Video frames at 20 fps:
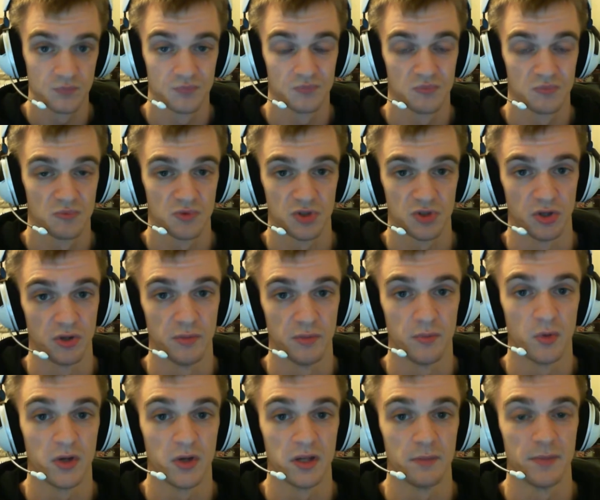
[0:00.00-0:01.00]
So
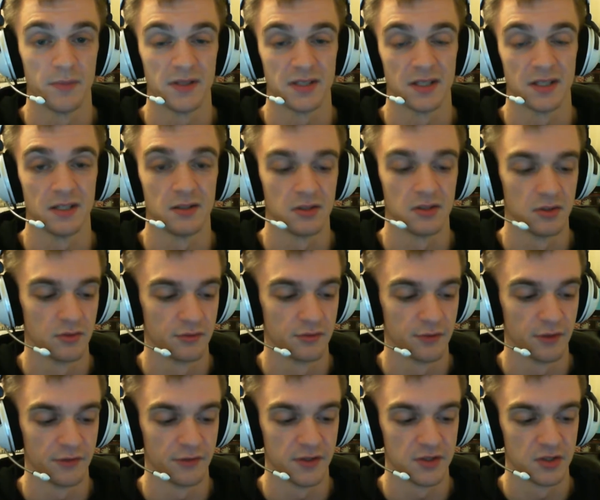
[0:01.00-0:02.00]
when he basically, the
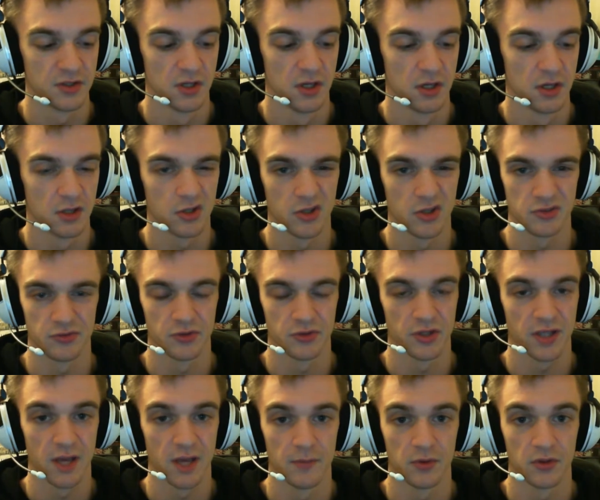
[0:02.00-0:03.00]
fluff is because of all the
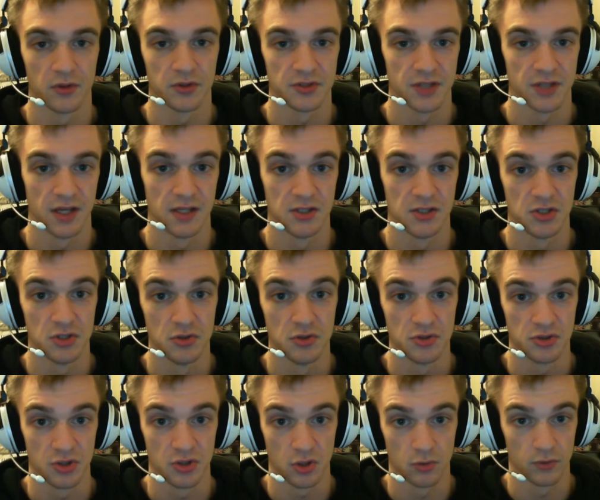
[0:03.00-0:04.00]
chemicals that is used
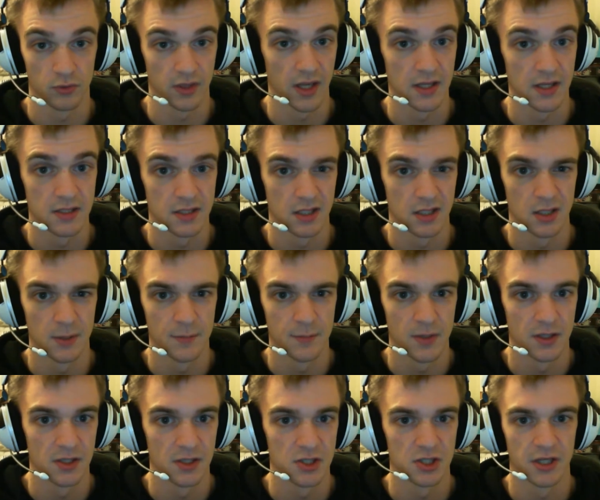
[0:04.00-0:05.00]
to create him
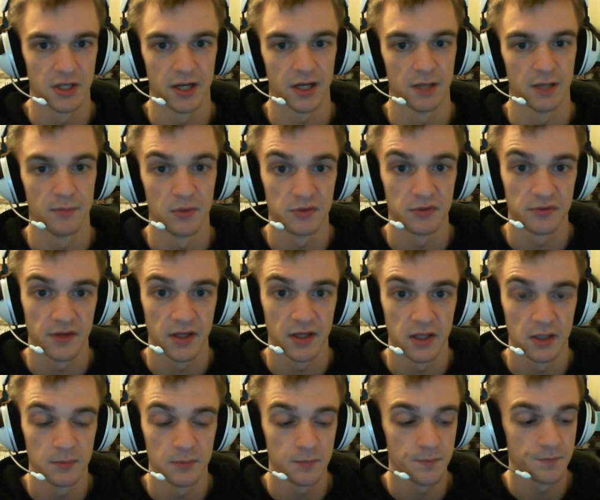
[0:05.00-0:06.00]
and genetically modify
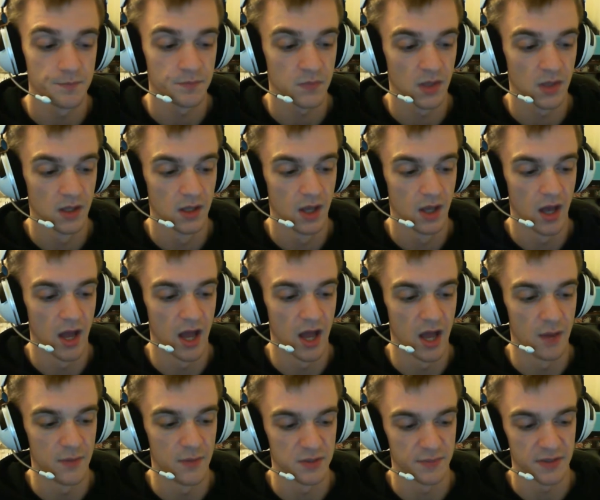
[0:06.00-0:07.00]
him.
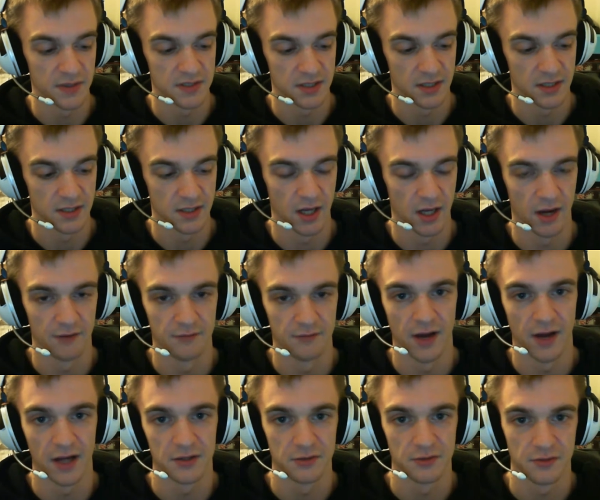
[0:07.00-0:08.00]
He's basically a
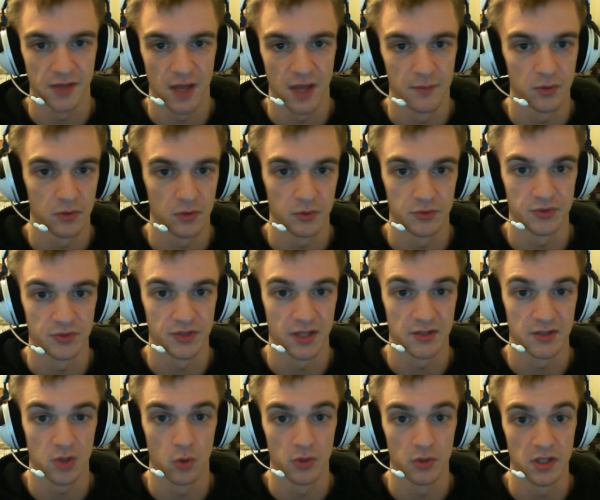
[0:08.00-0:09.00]
vat of chemicals
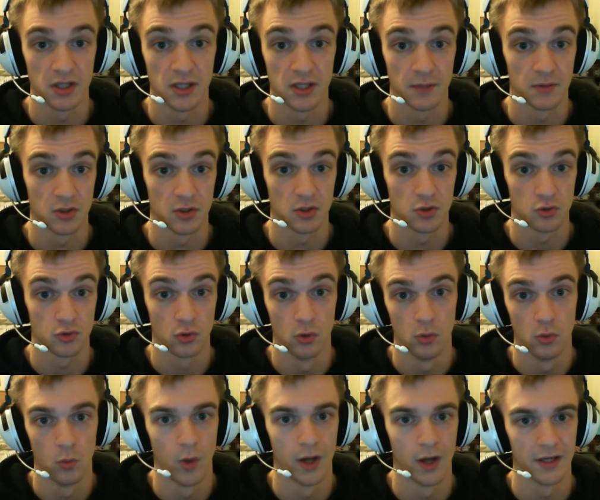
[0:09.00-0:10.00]
that's only kept in control
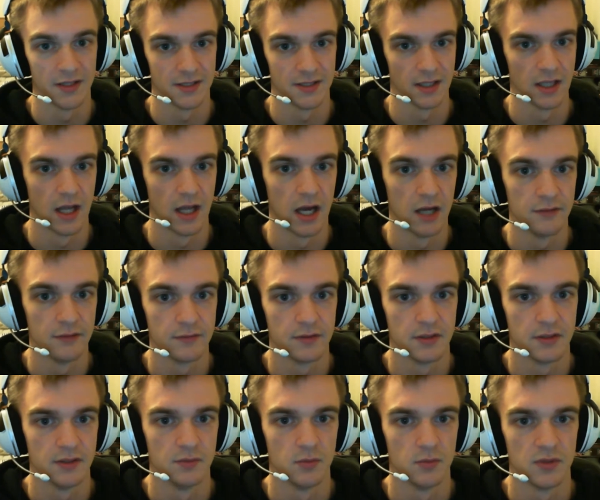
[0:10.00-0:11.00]
while he's alive,
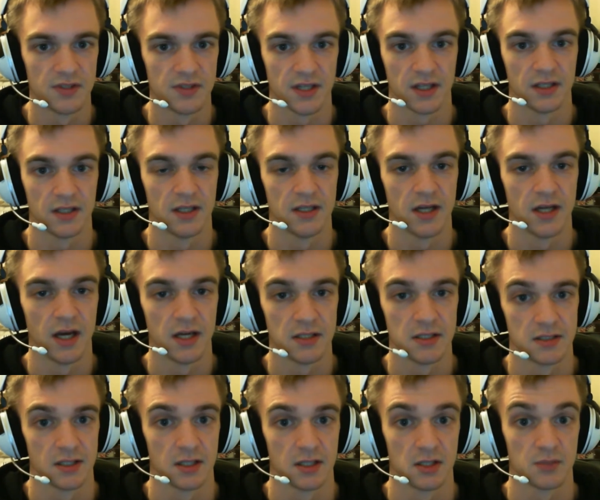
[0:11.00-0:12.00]
and the second he dies,
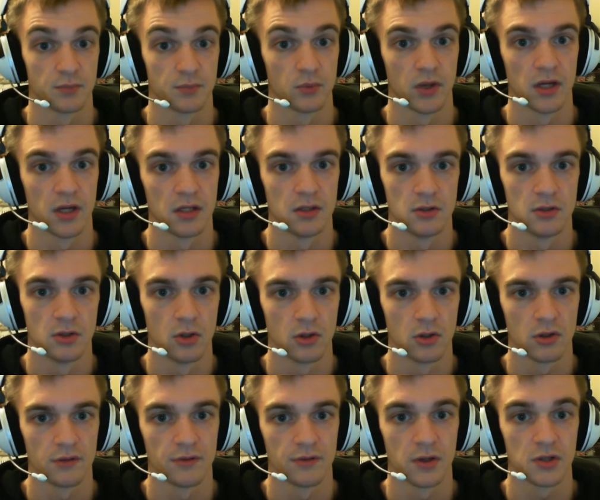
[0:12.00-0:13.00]
like his brain no
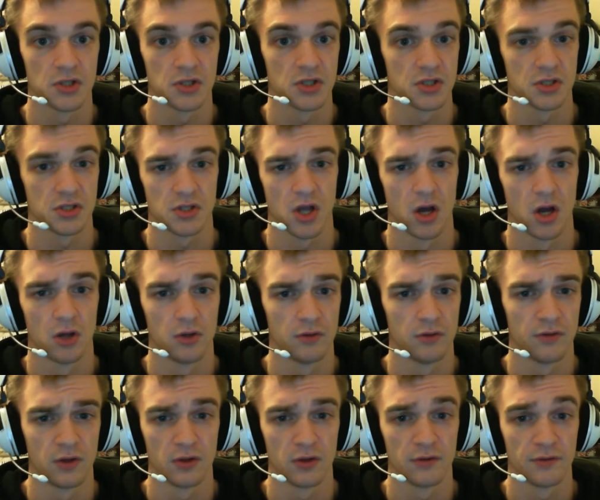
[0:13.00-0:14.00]
longer functions, his heart no
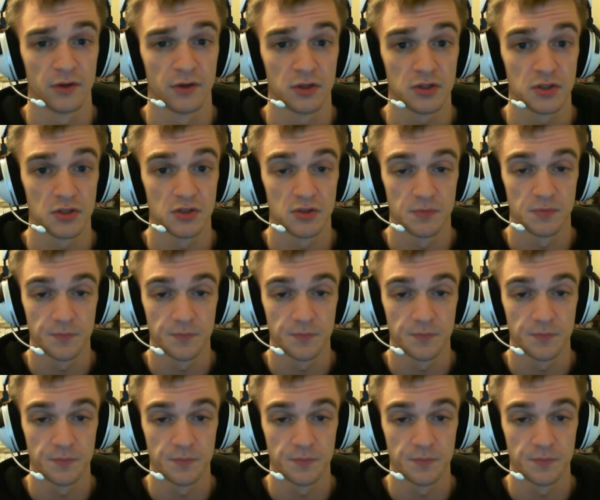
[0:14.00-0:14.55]
longer functions.